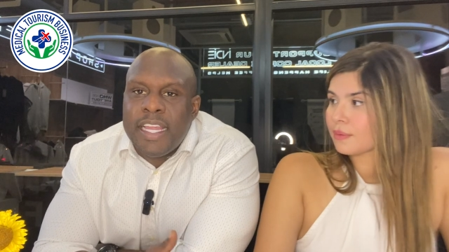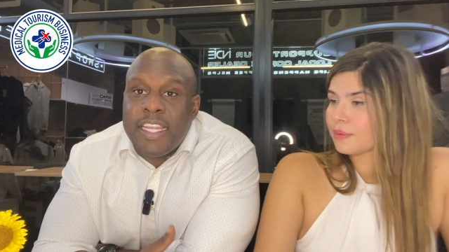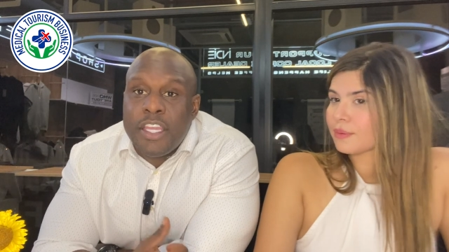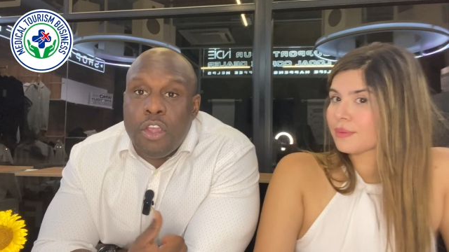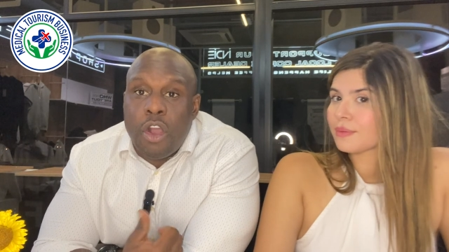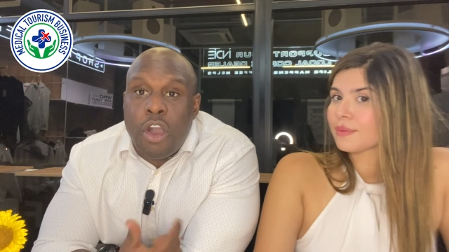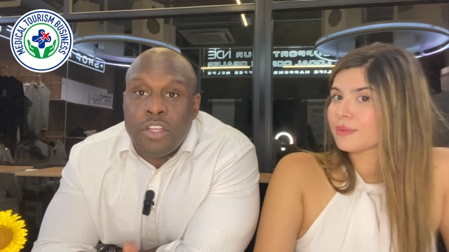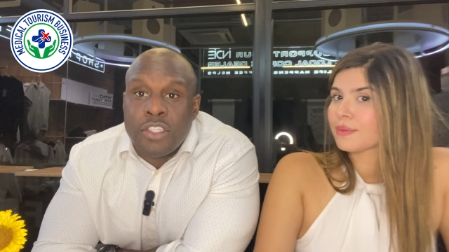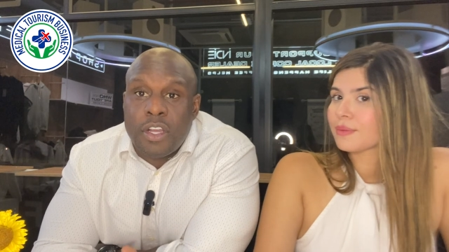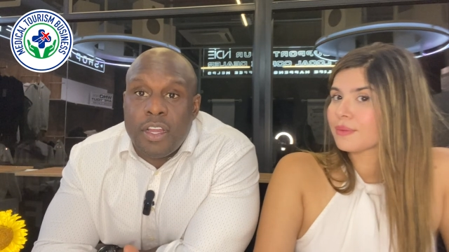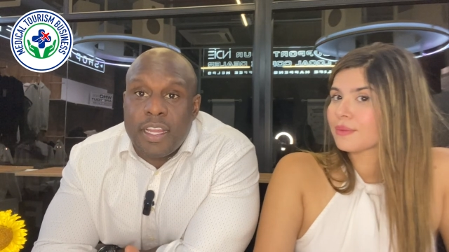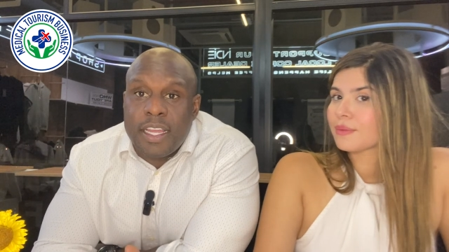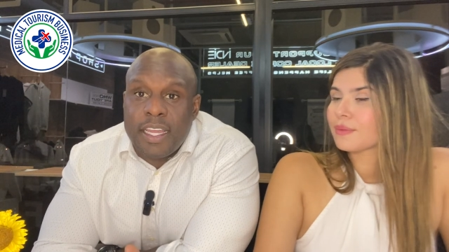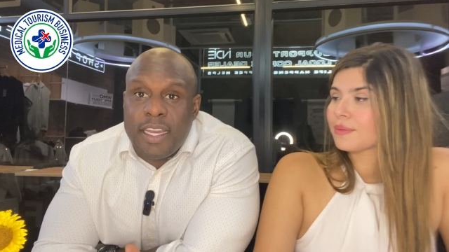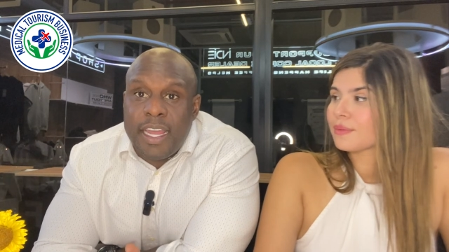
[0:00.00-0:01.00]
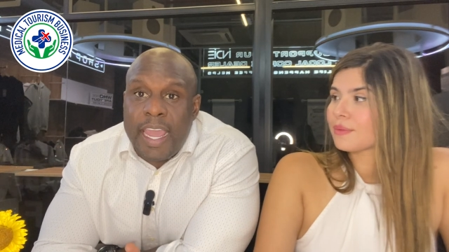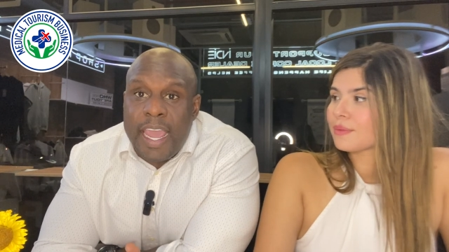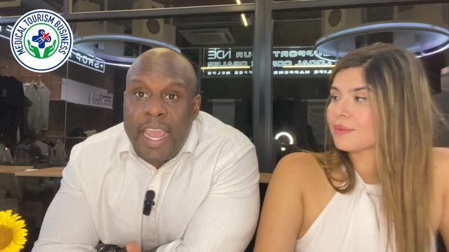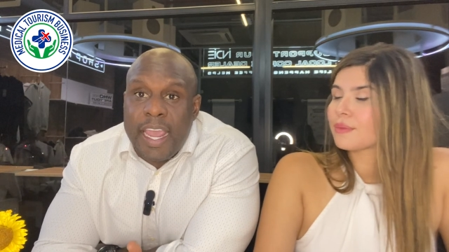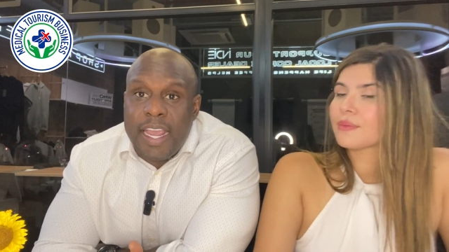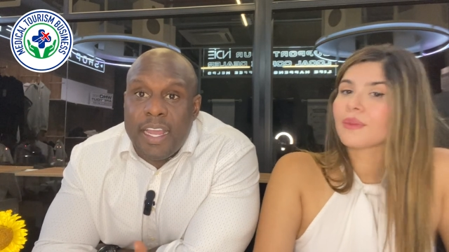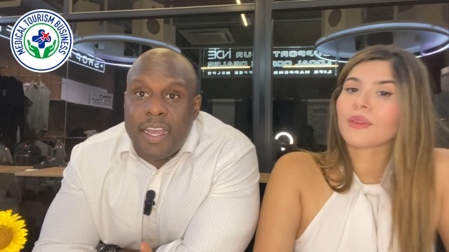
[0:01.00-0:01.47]
Speaker 1: Then you're also going to get
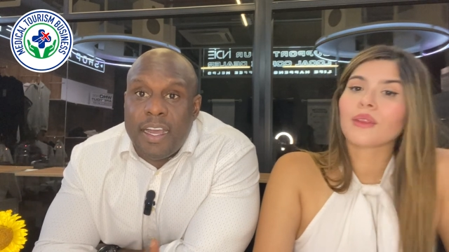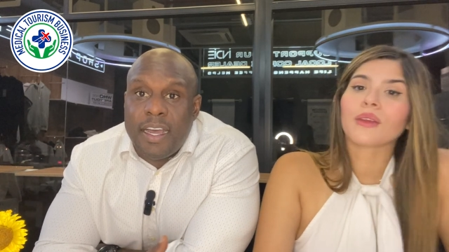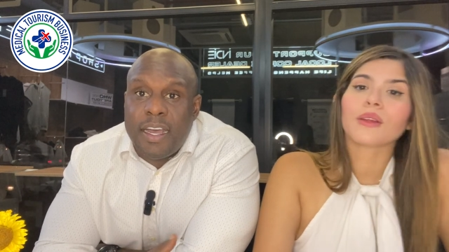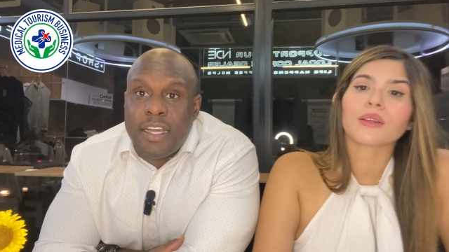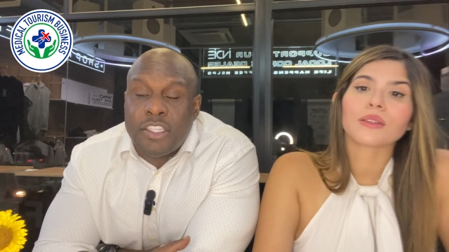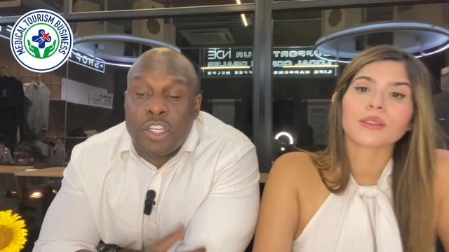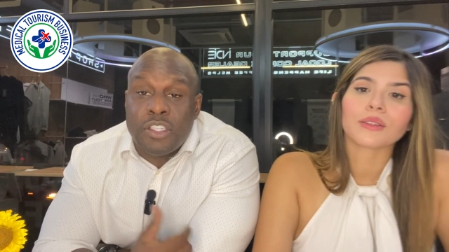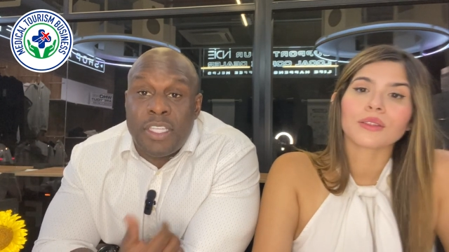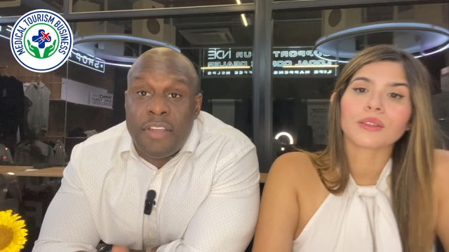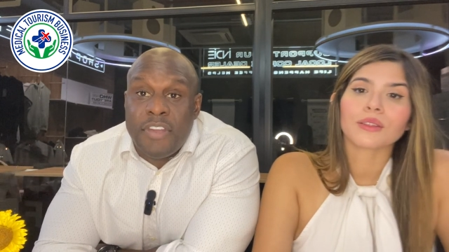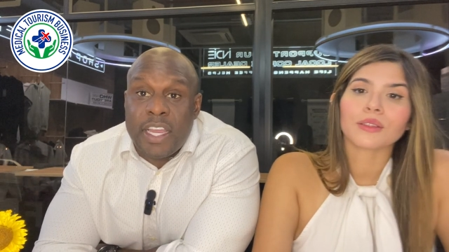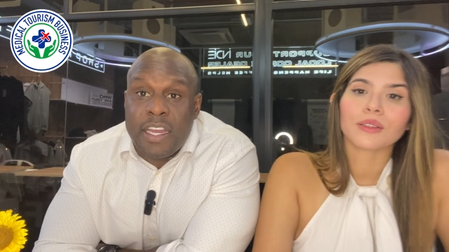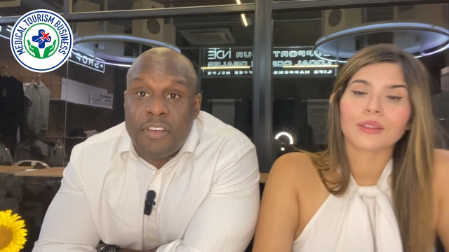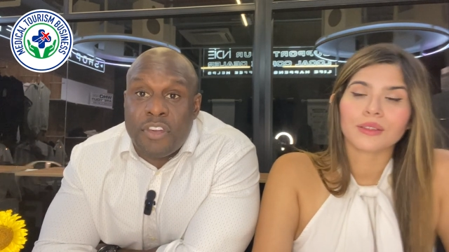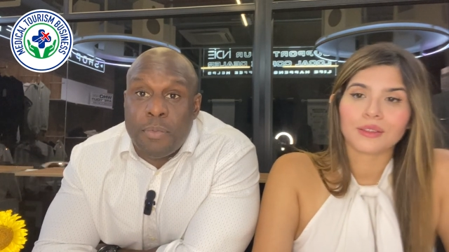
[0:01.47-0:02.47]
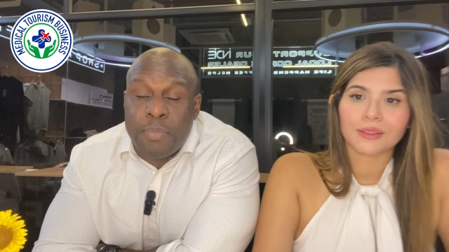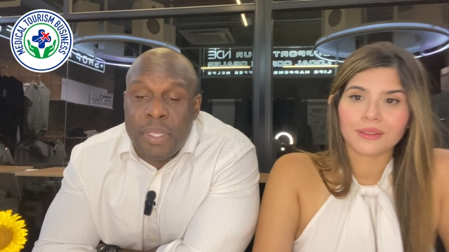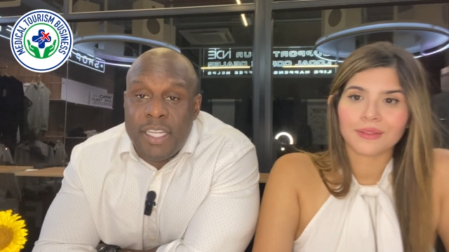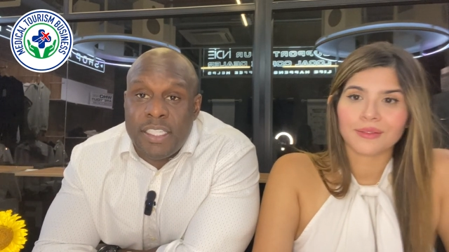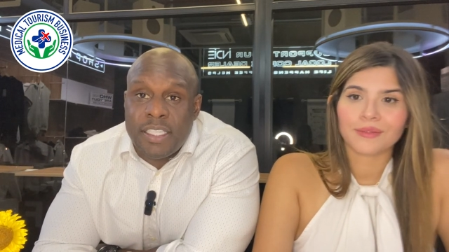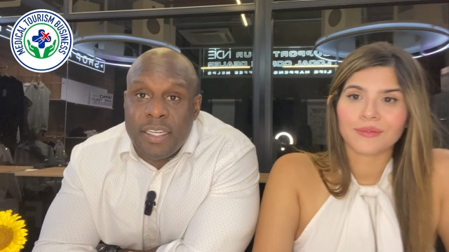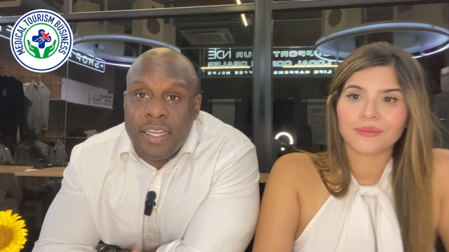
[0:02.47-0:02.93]
a uh, certificate of
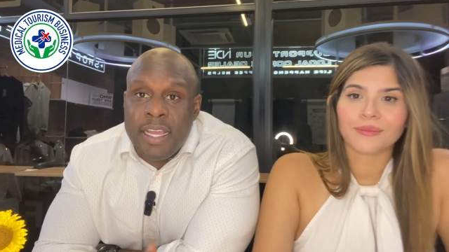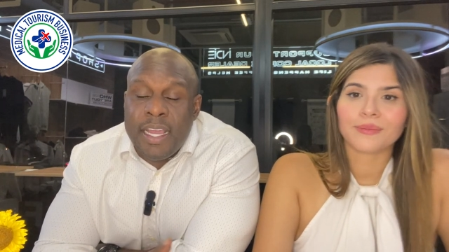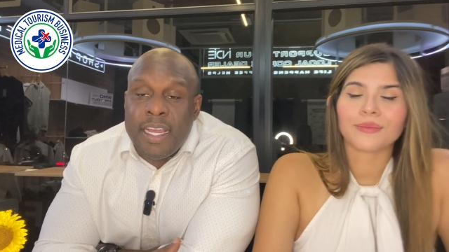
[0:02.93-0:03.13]
completion.